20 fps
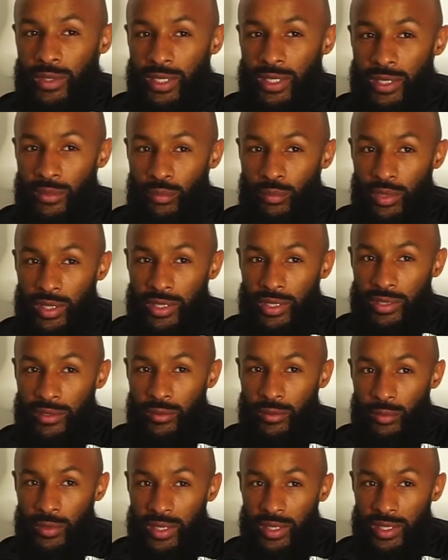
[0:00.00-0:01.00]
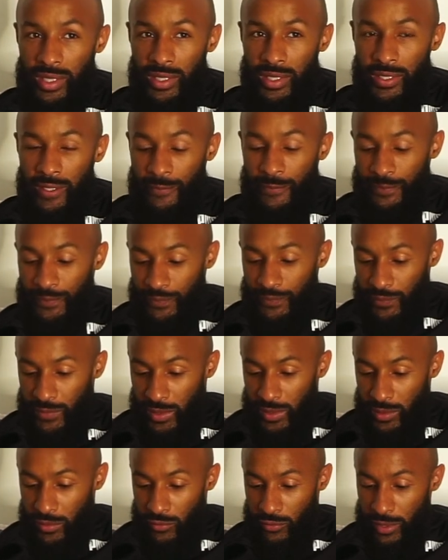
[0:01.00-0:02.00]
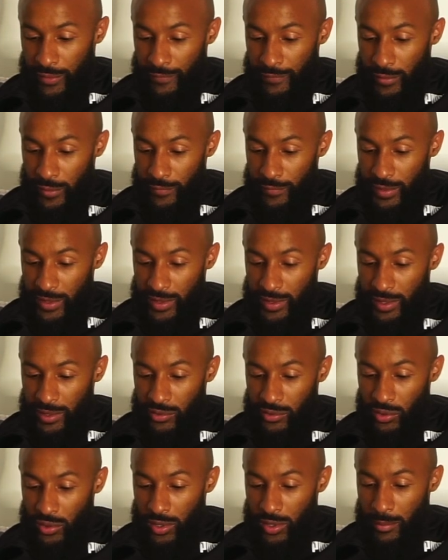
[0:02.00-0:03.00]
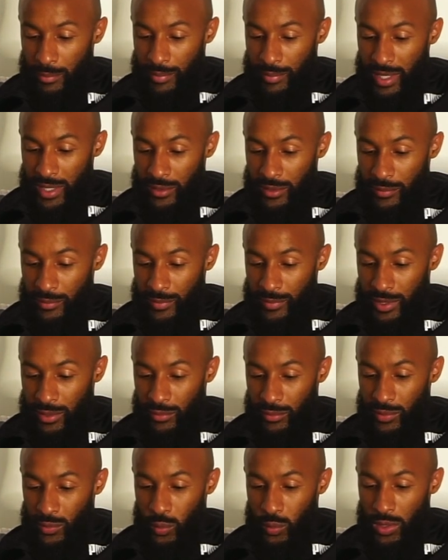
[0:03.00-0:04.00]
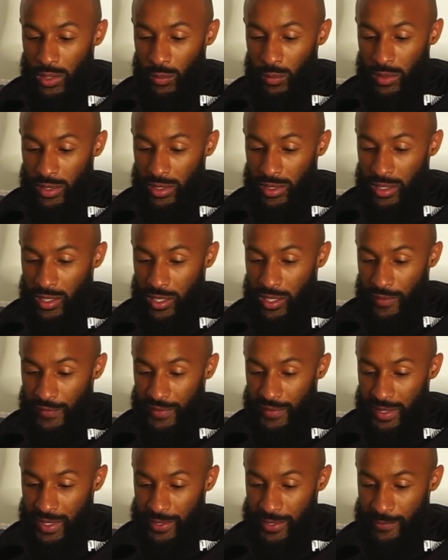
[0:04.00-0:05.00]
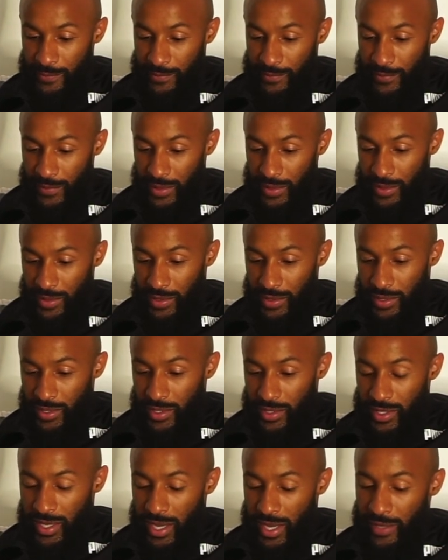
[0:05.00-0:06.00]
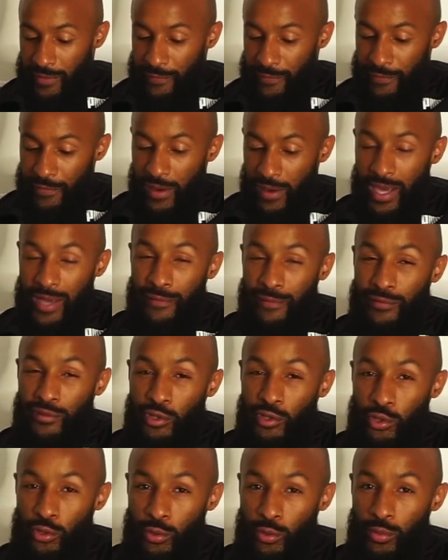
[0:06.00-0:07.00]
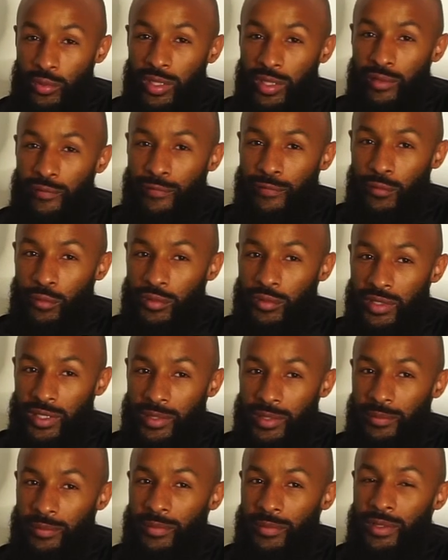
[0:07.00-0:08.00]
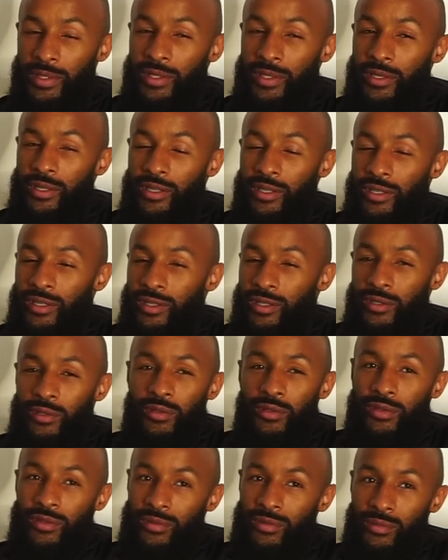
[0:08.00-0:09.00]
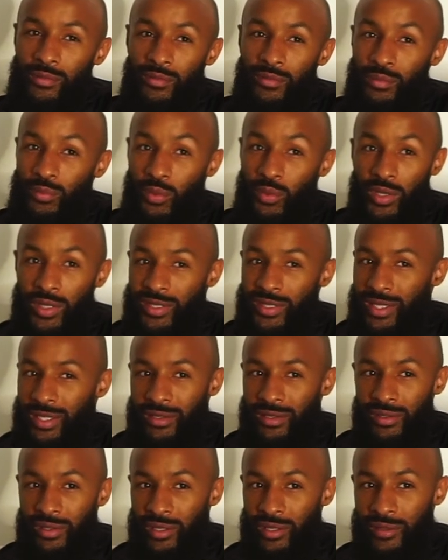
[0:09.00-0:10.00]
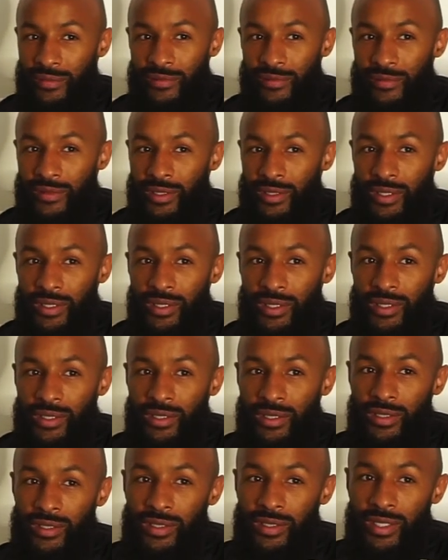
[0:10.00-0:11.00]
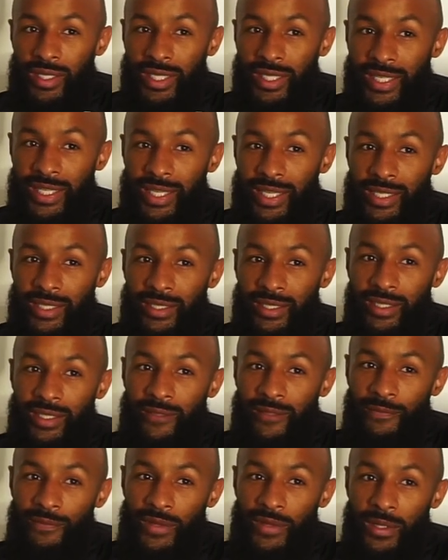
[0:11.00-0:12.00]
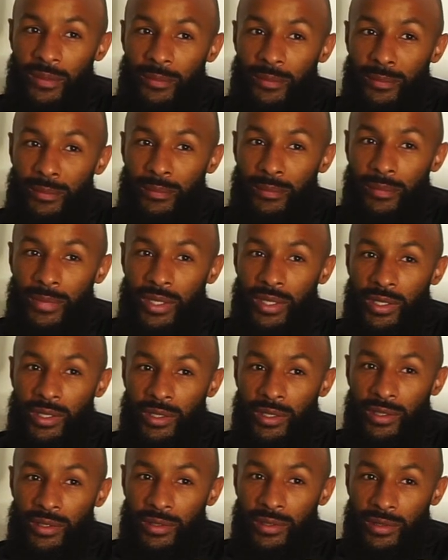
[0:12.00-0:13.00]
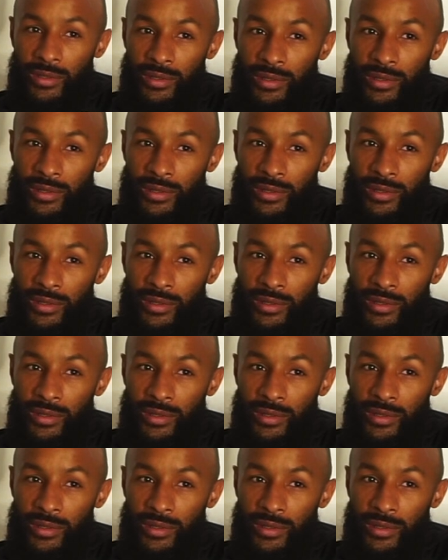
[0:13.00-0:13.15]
getting 1-0 win there. Grenfell Athletic took on Balham. It was 1-1 at half time and 5-2 in full time. What a second half. Again, Mia